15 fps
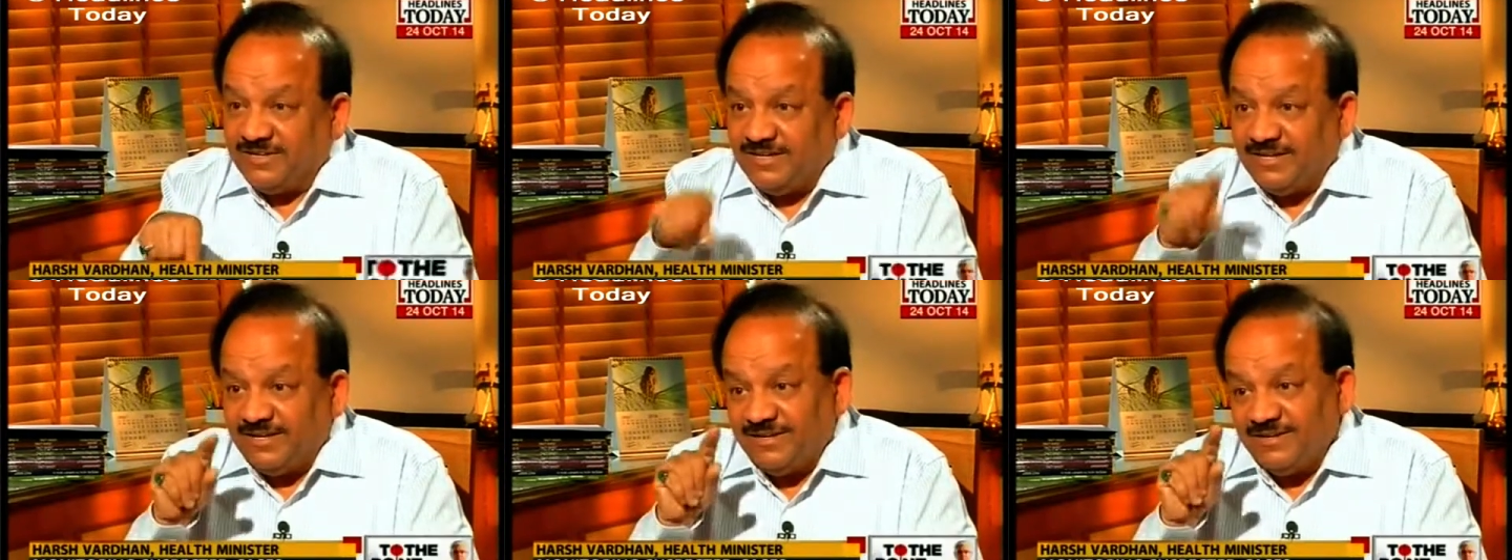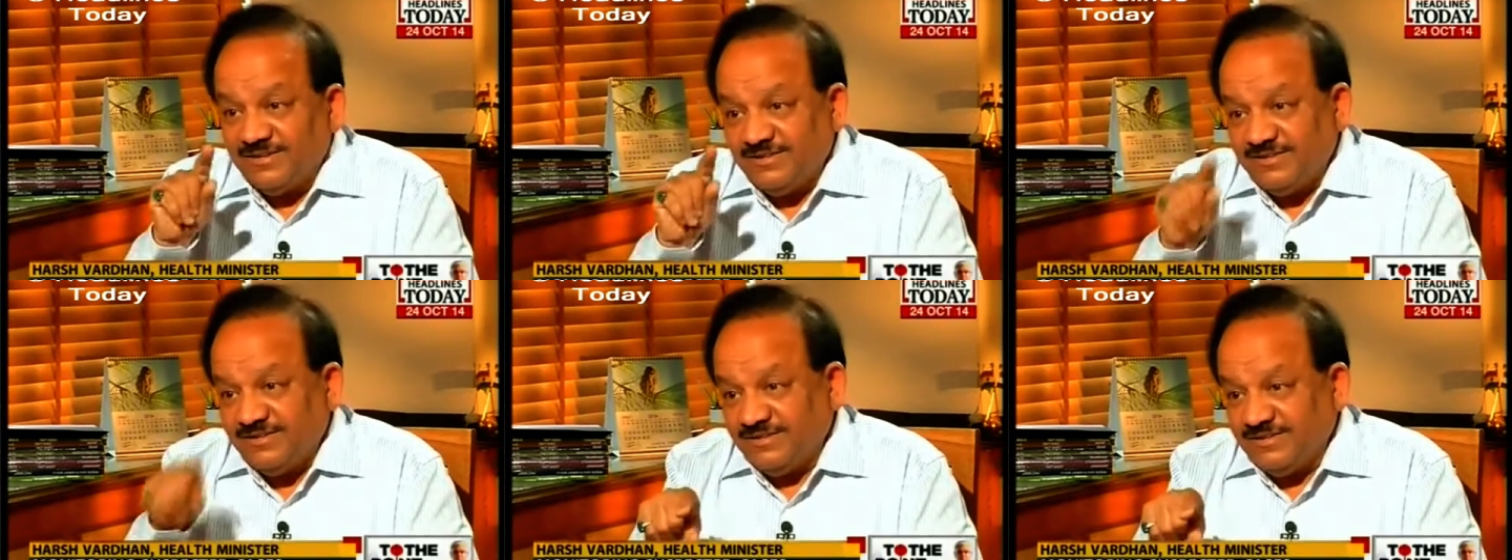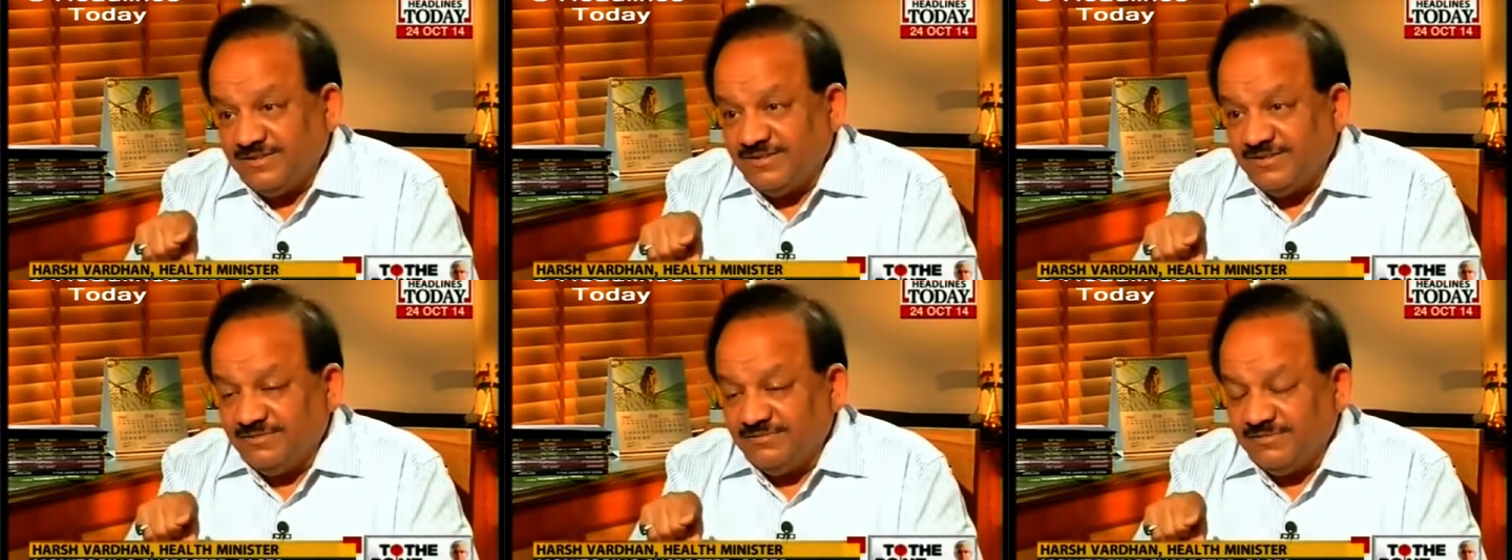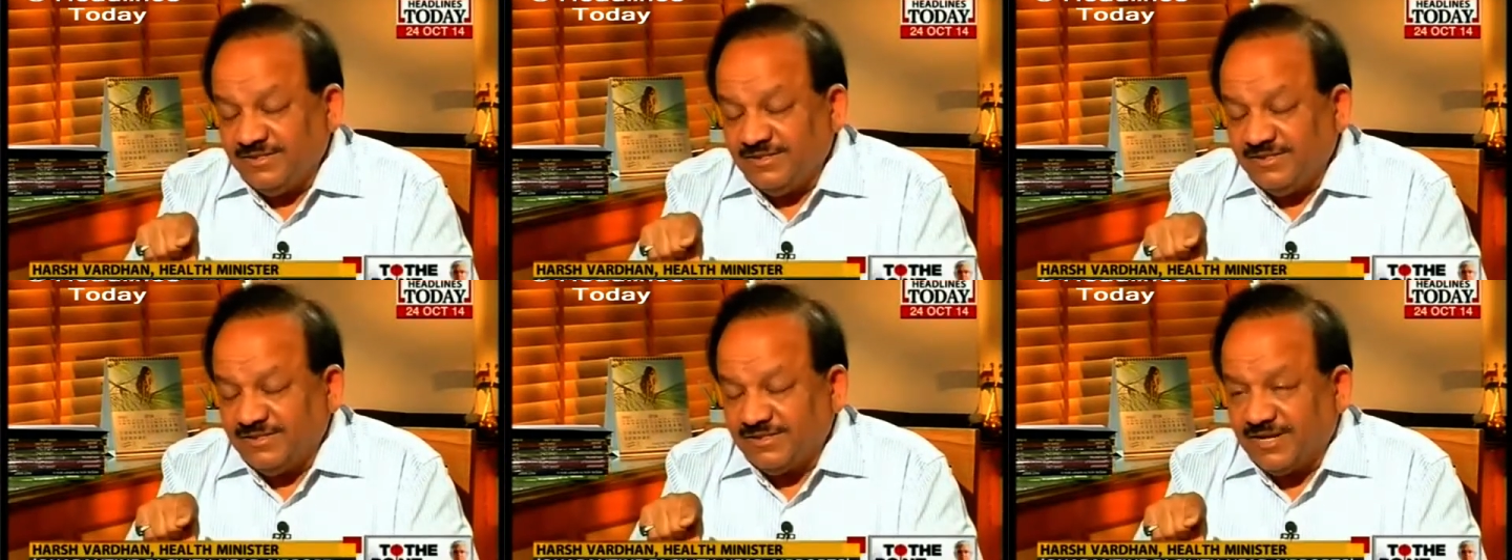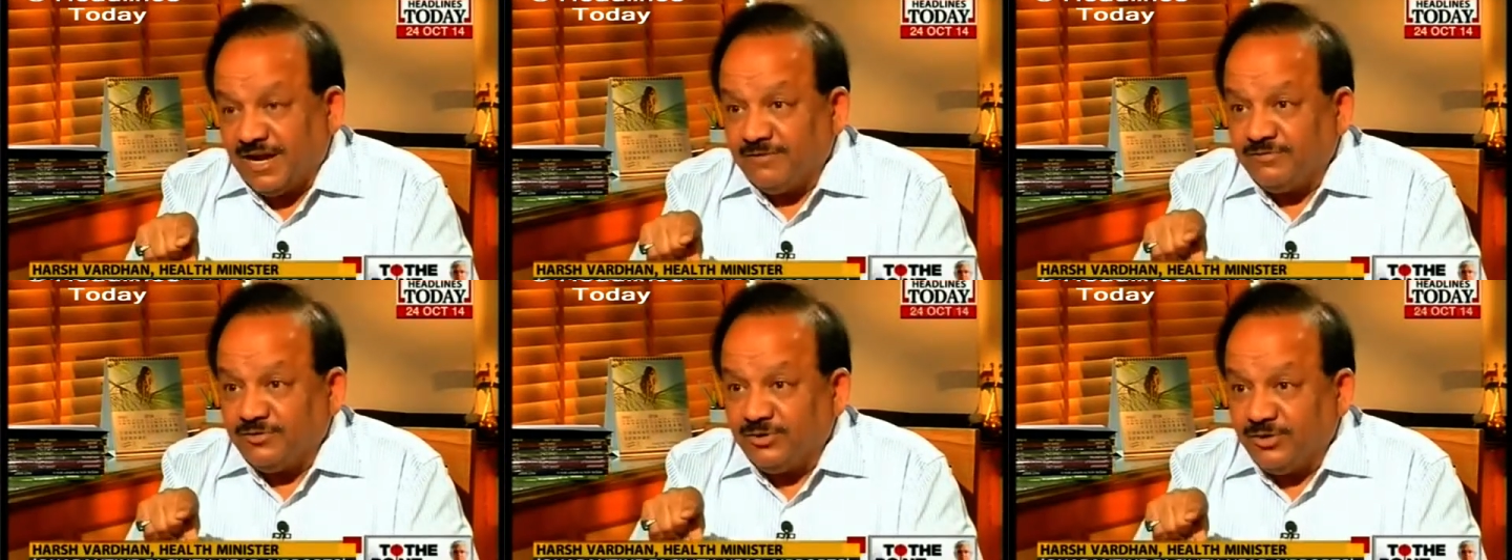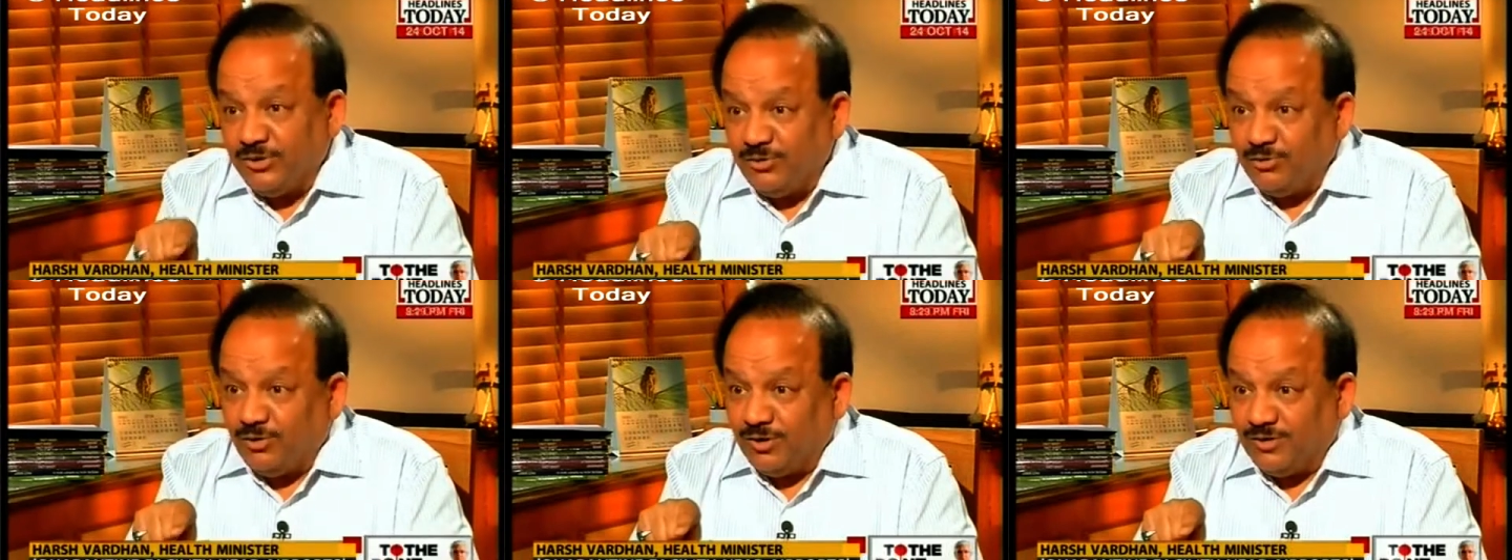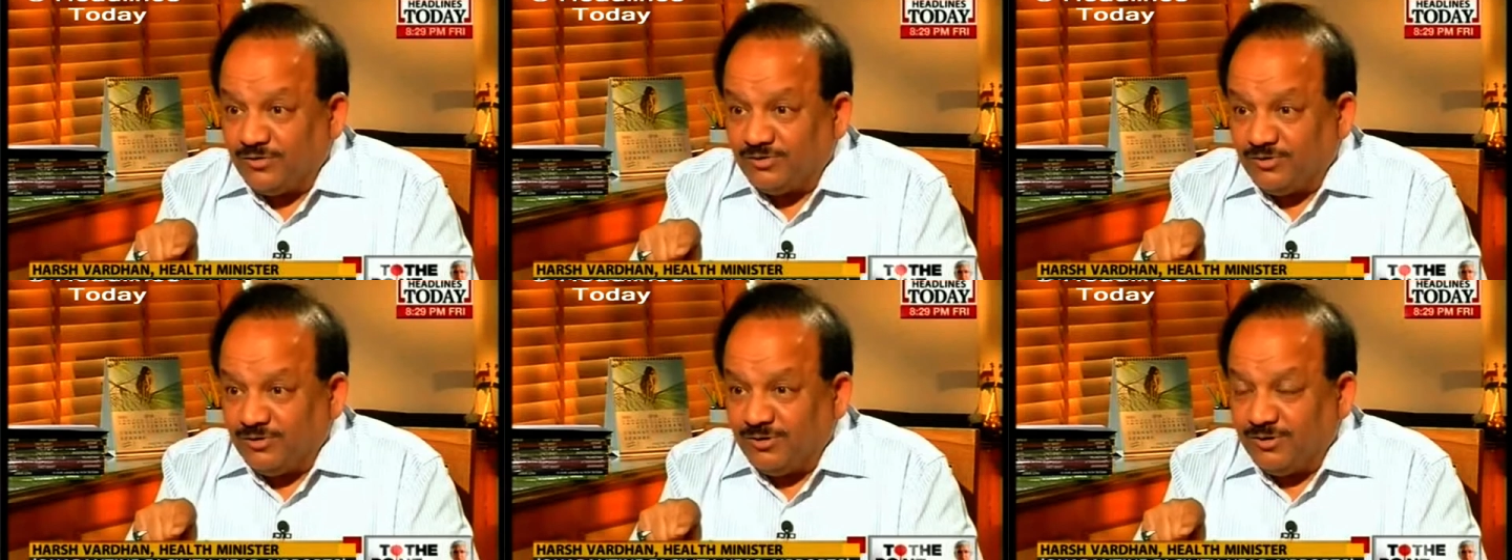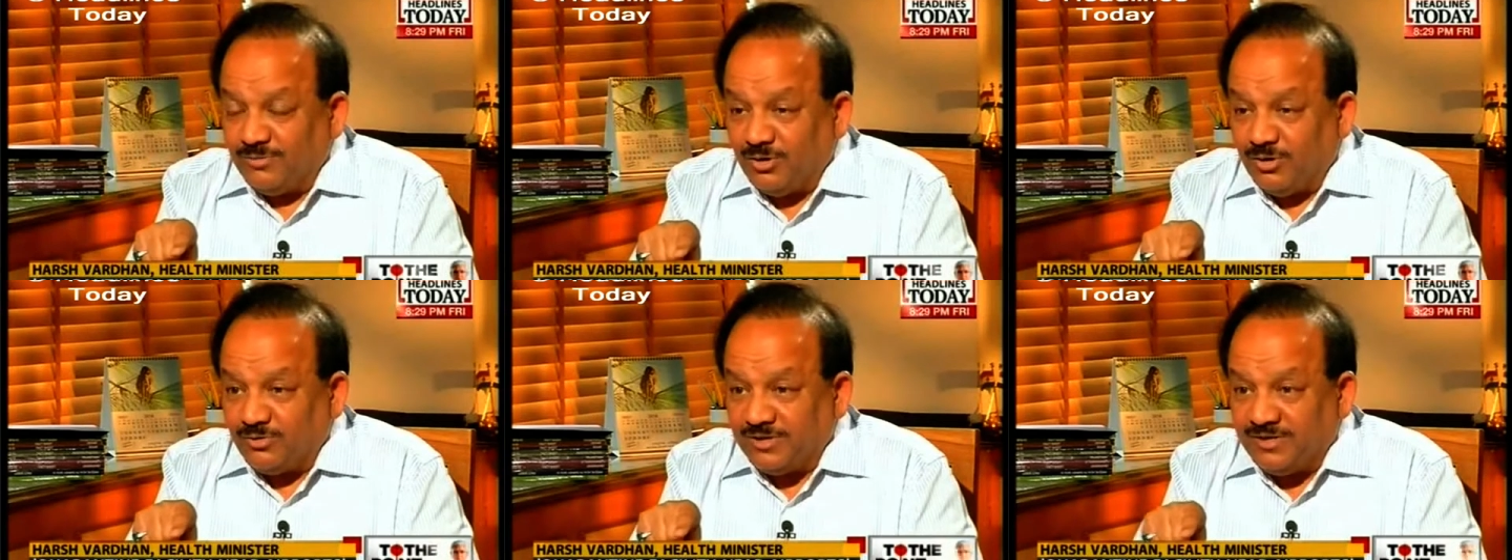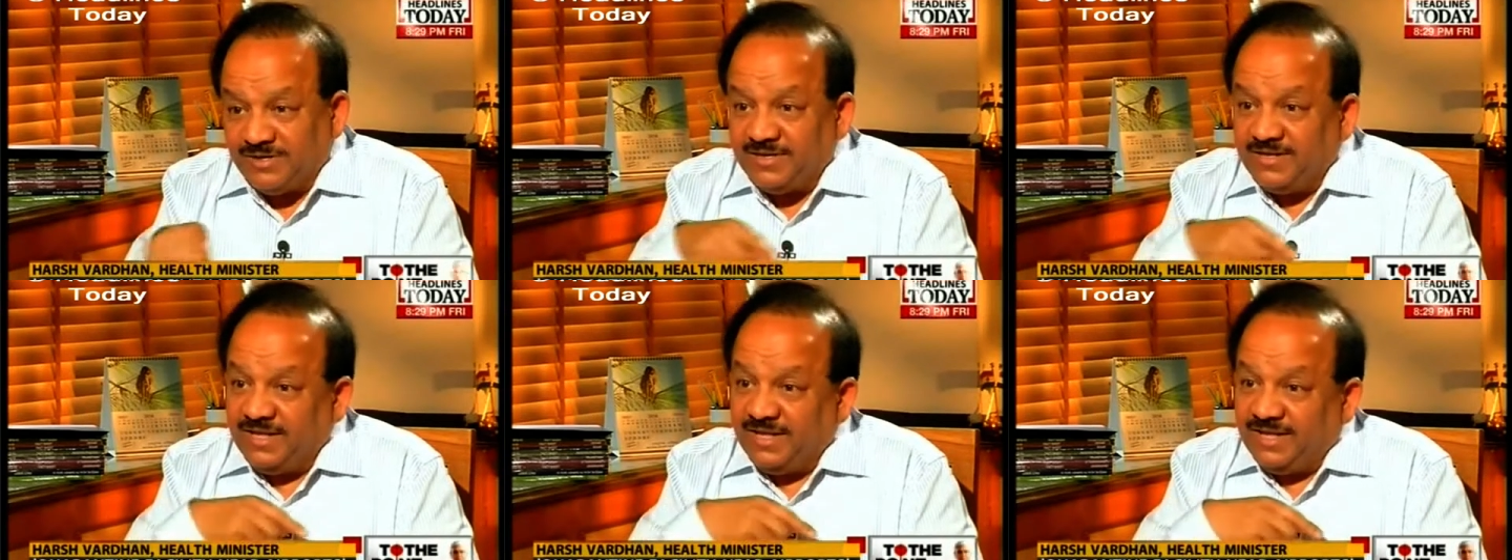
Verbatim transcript: air uh, uh, craft crew also about it